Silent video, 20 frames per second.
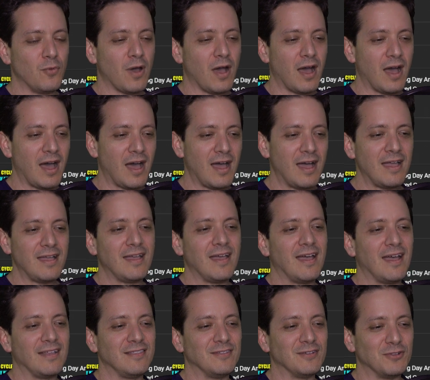I
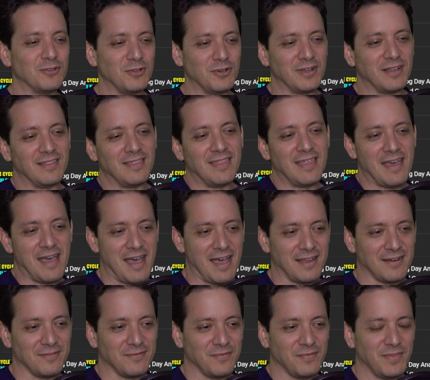had to look at
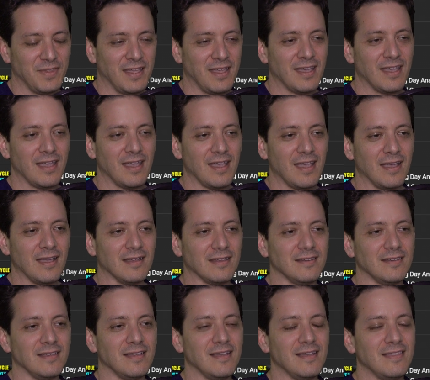that.
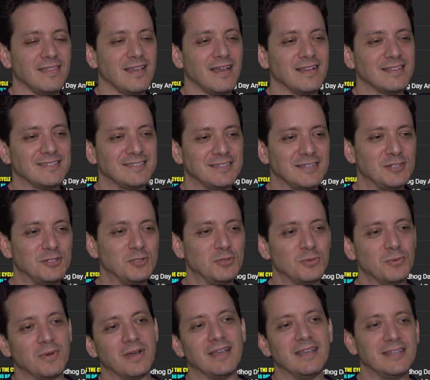And in that
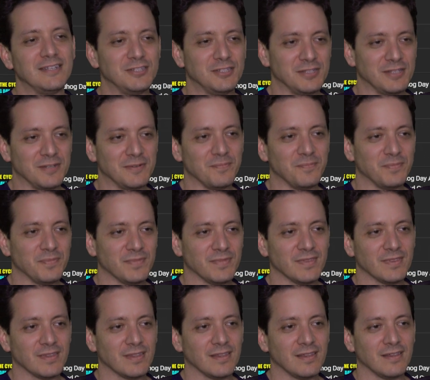situation,
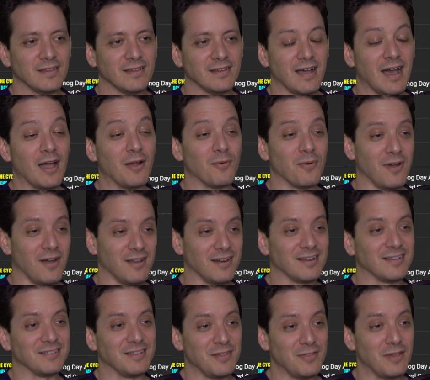
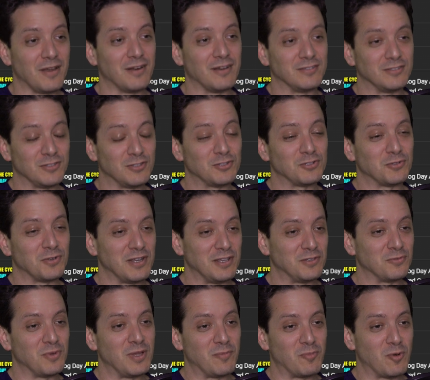ironically, there is a street
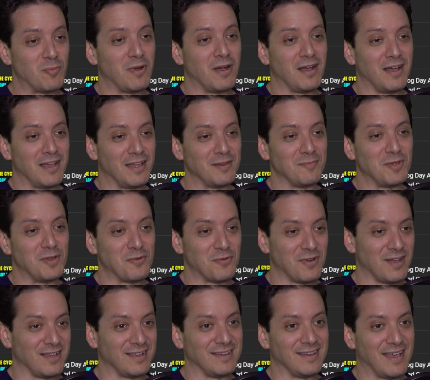sweeper behind me
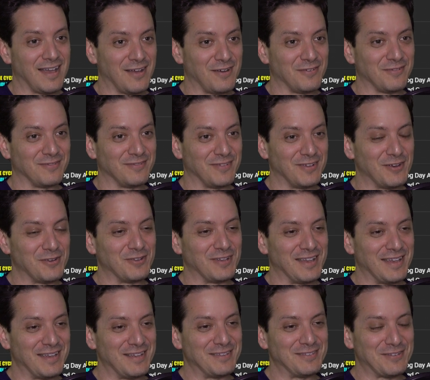right now.
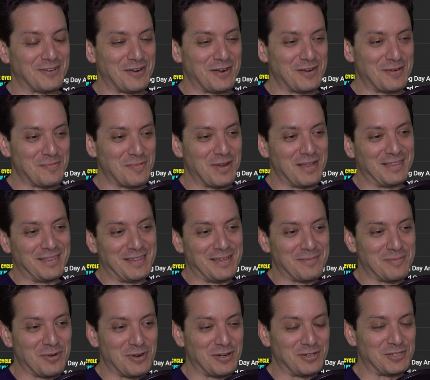Okay, sorry to break the
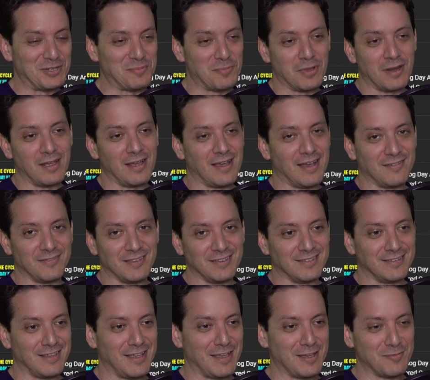immersion, but I have to
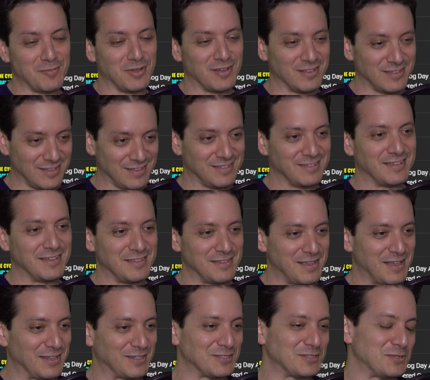say it because it's
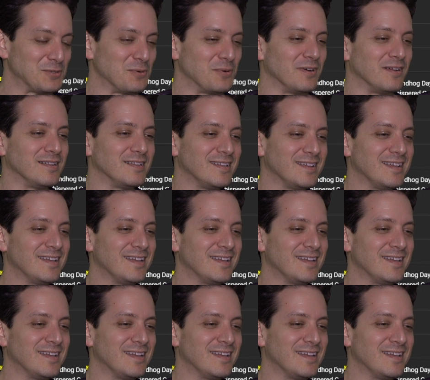contextual.